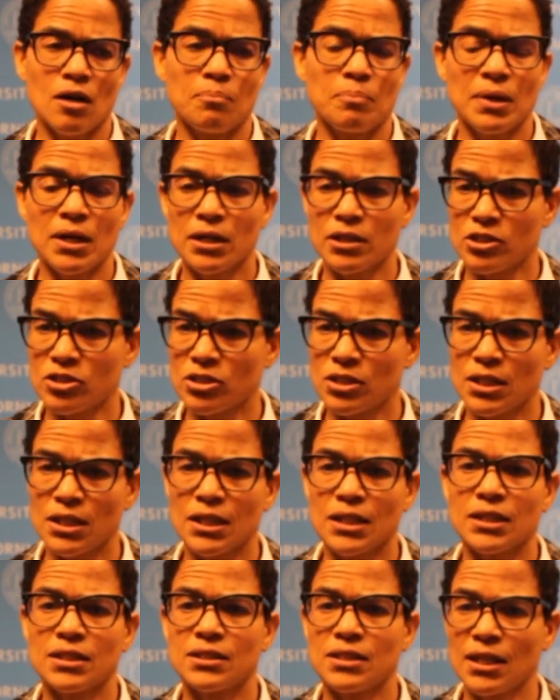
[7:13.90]

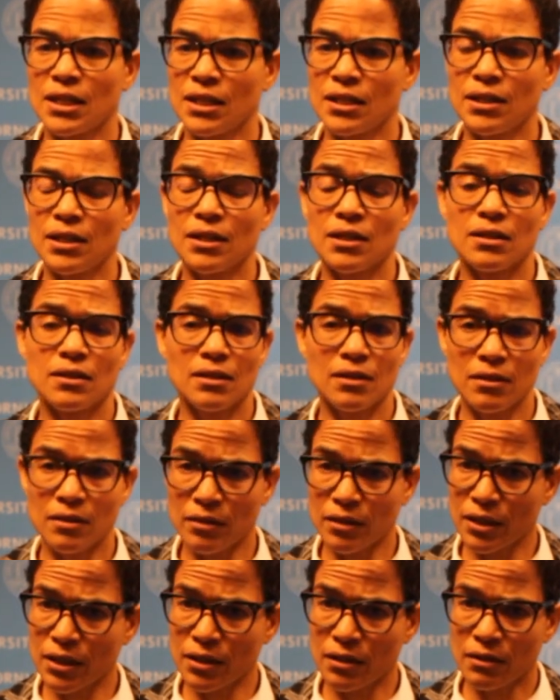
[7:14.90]
punishing, containing, and
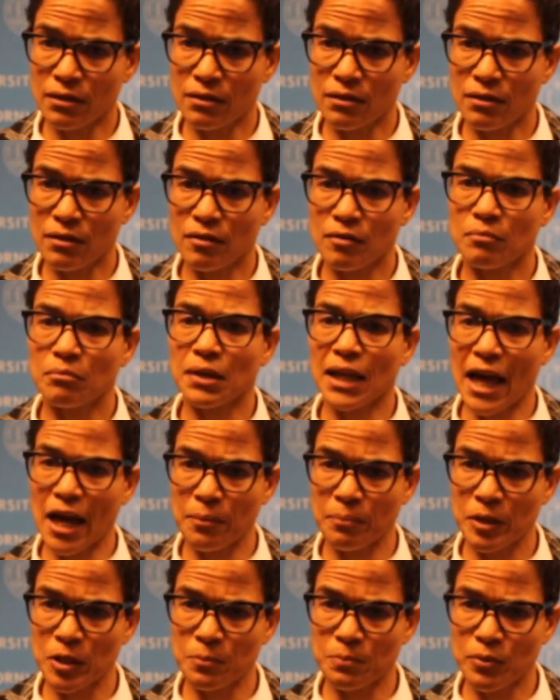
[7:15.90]
killing
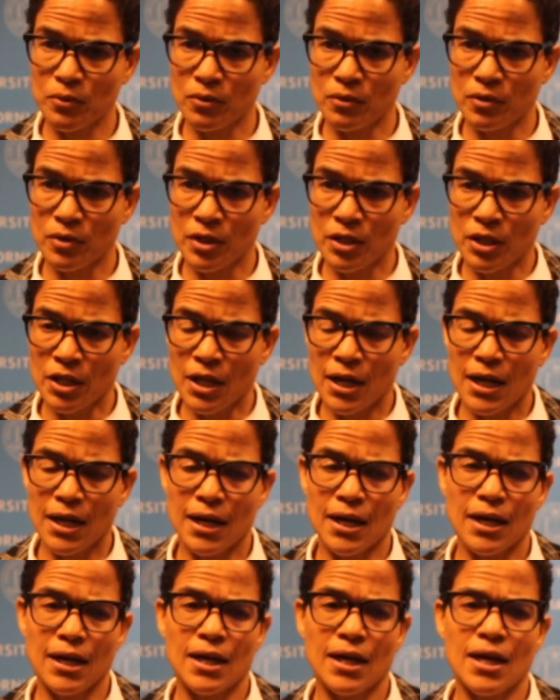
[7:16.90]
black people.
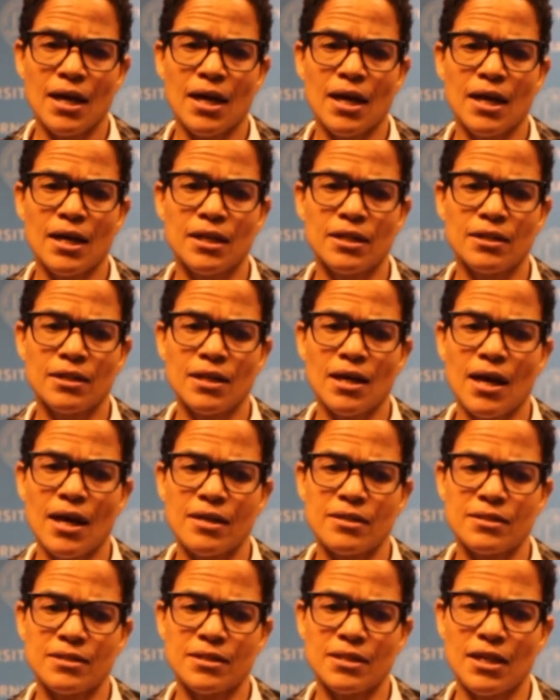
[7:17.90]
And
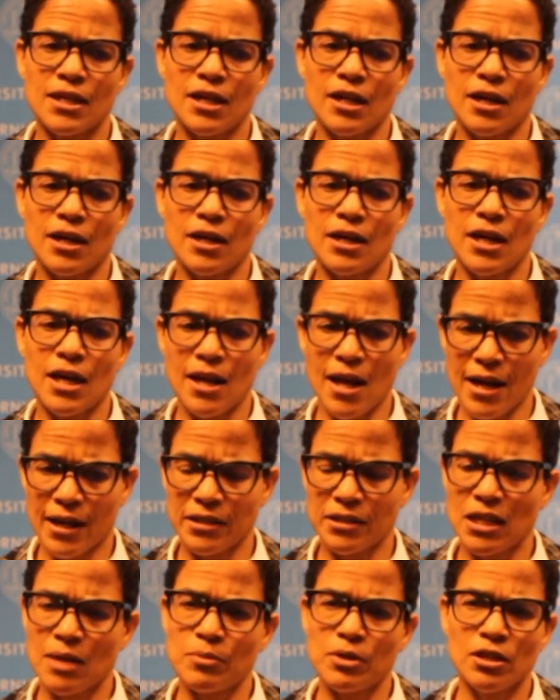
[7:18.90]
as an
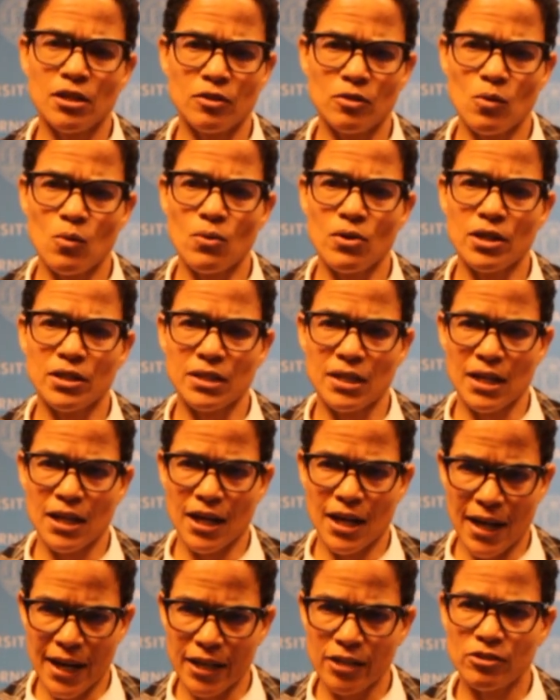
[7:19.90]
academic in the work
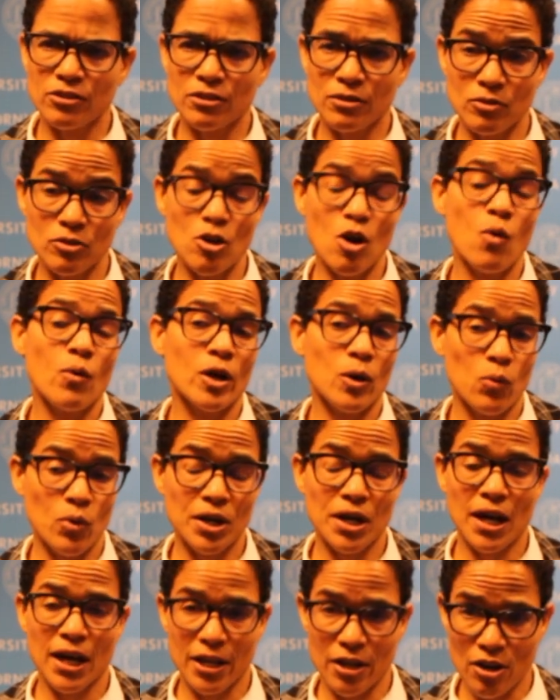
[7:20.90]
that I do, knowing
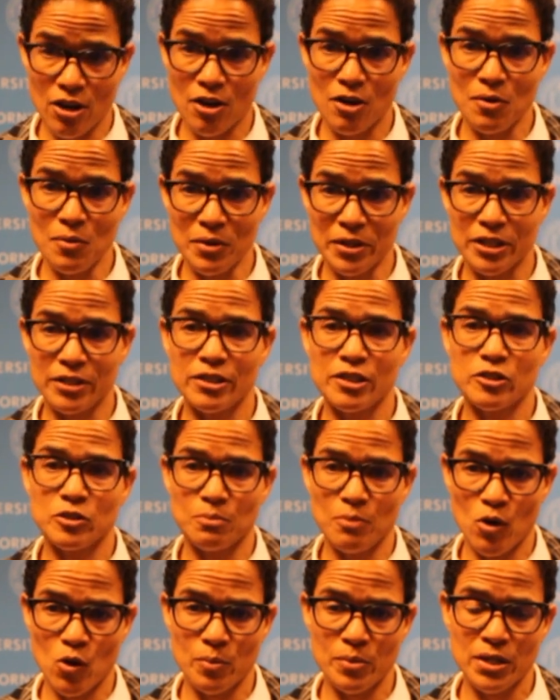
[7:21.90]
what I know in this
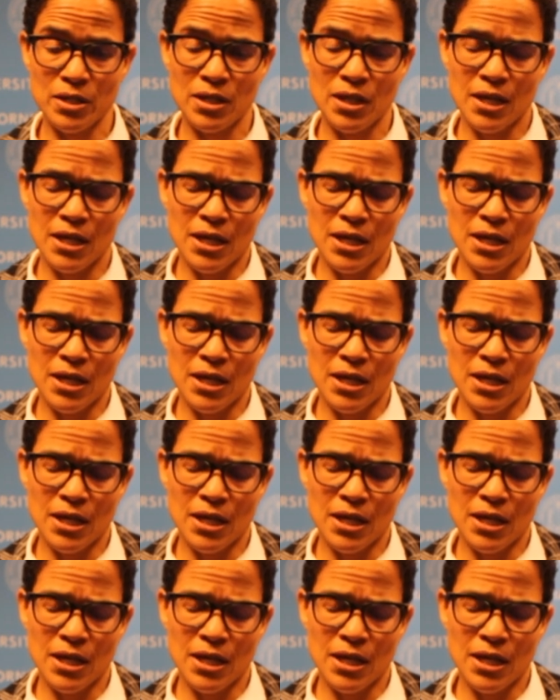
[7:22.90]
moment,